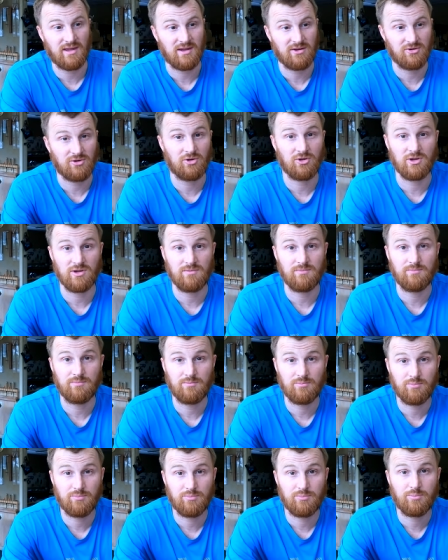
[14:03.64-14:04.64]
that you're going to
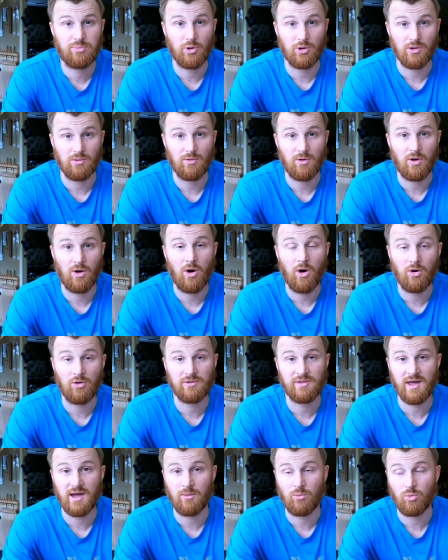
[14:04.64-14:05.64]
put all
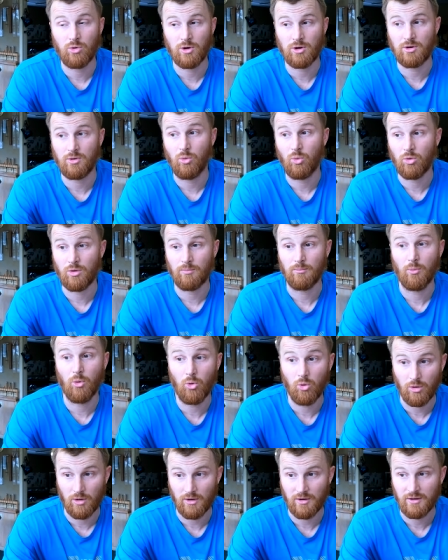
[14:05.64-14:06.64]
of that work or
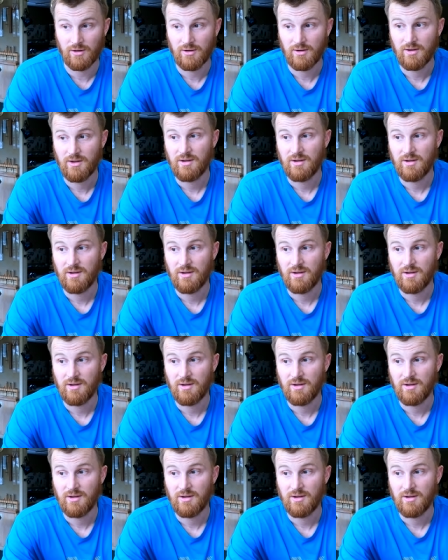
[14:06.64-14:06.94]
more